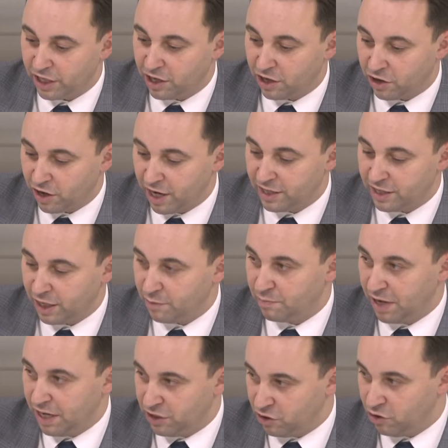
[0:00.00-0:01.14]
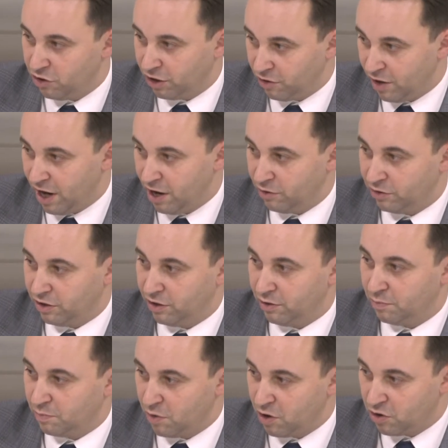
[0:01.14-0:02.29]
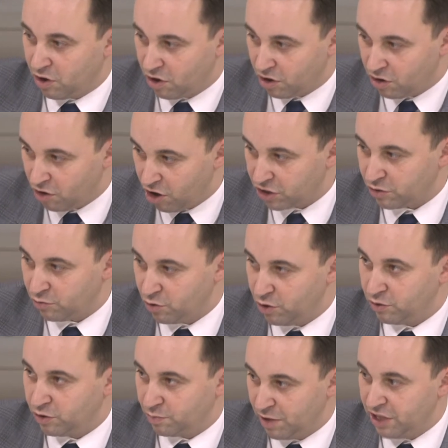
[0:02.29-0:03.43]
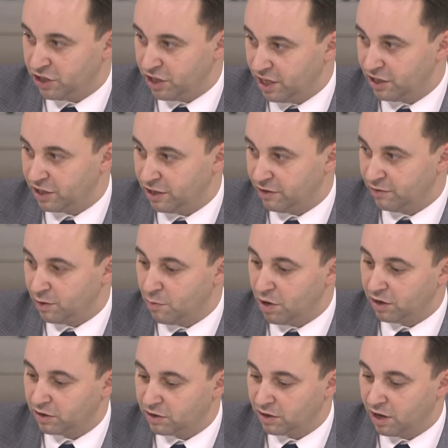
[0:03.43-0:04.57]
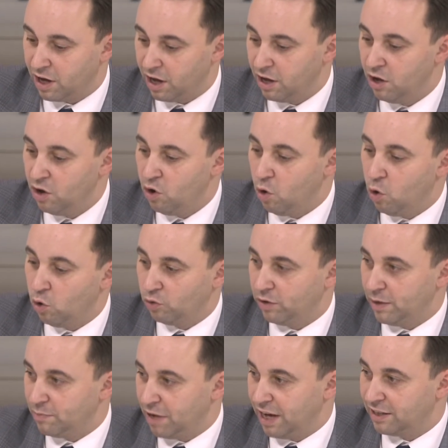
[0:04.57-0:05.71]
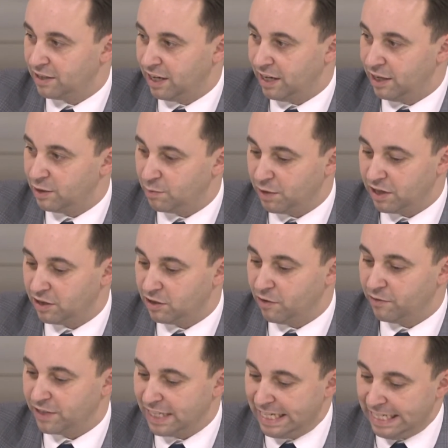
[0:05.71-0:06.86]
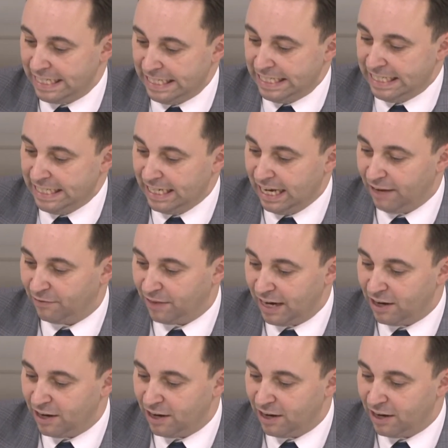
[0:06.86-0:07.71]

creating peace on the ground and grassroots peace initiatives amongst ordinary Palestinians, because obviously if they're